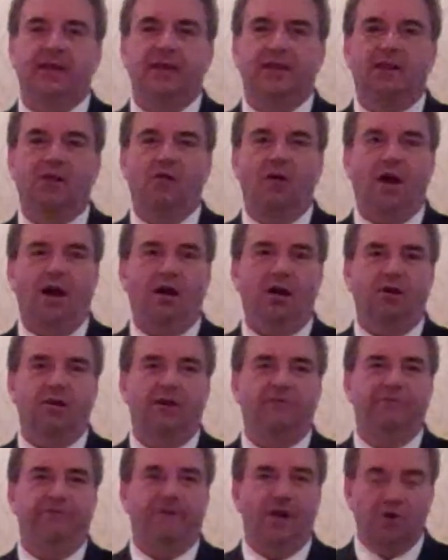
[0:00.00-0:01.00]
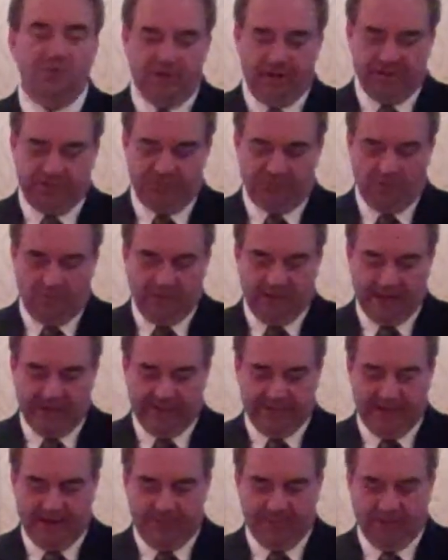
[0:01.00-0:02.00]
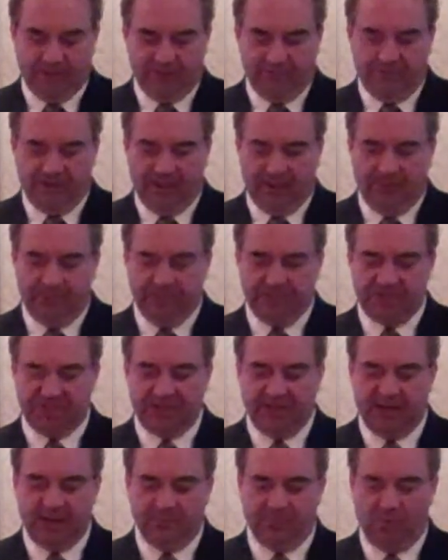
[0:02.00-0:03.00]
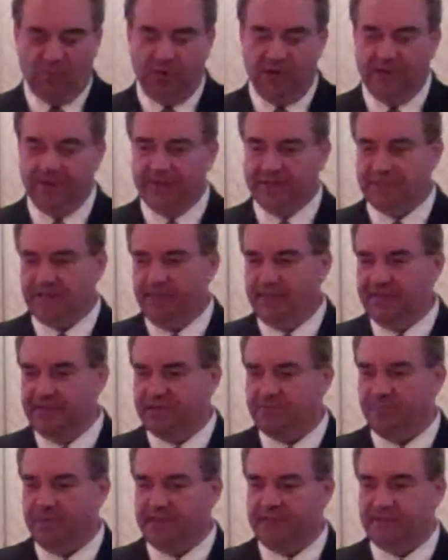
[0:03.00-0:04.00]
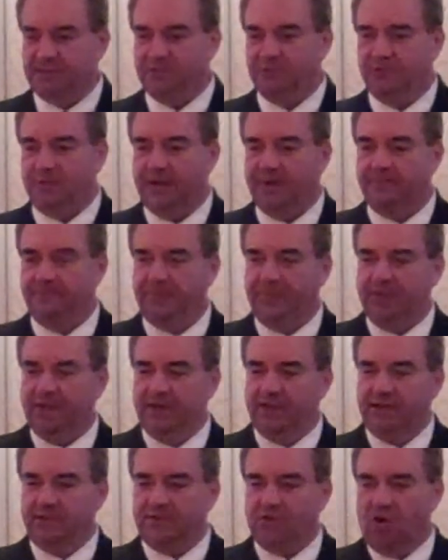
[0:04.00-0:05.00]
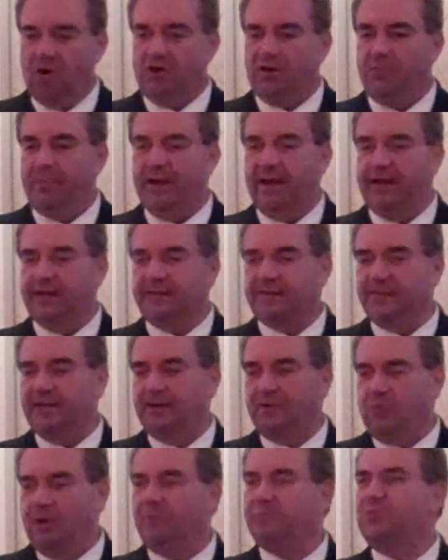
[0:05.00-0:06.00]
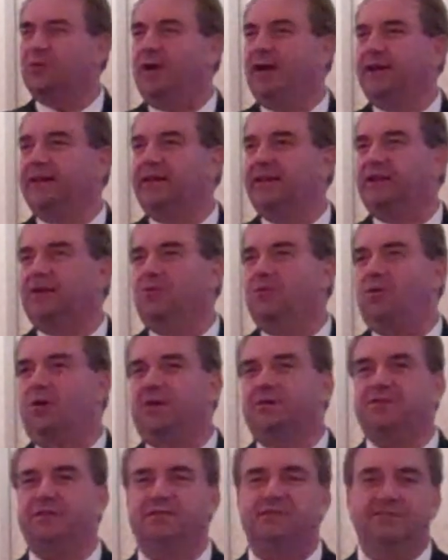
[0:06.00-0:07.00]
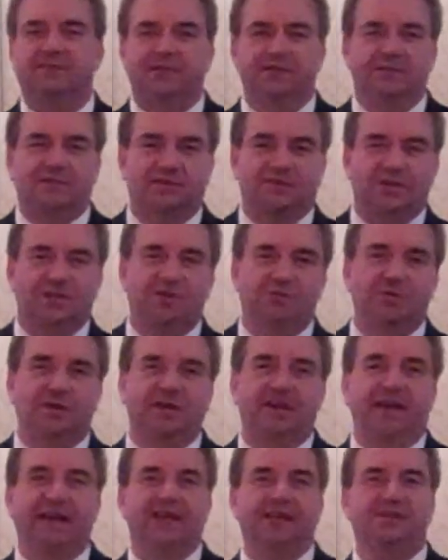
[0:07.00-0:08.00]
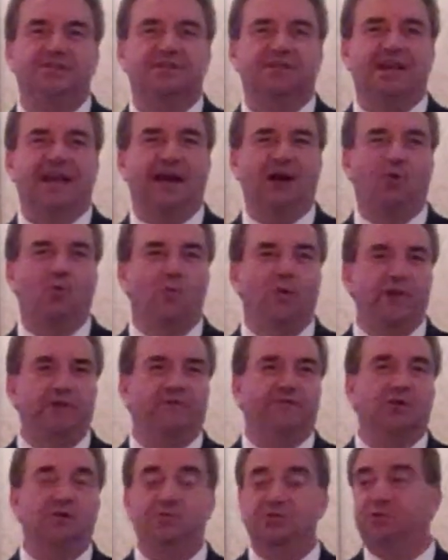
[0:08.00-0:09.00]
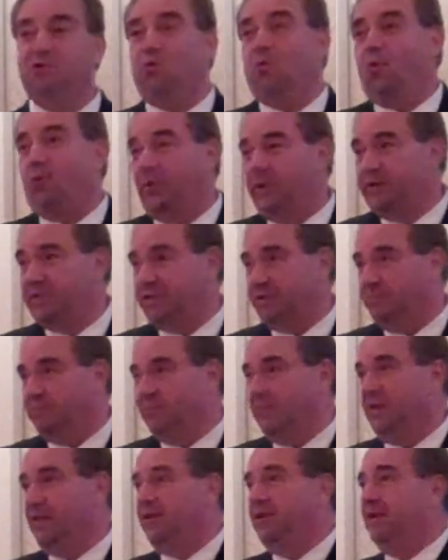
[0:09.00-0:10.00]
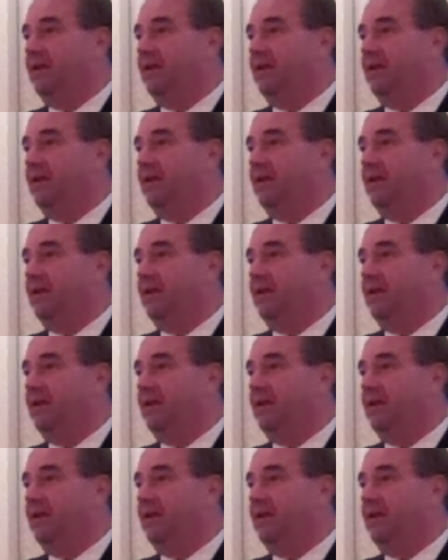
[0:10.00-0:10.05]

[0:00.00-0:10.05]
You know, our focus from an economic development standpoint, and this leads me to talk about what I'm trying to get across to you today is how we view tourism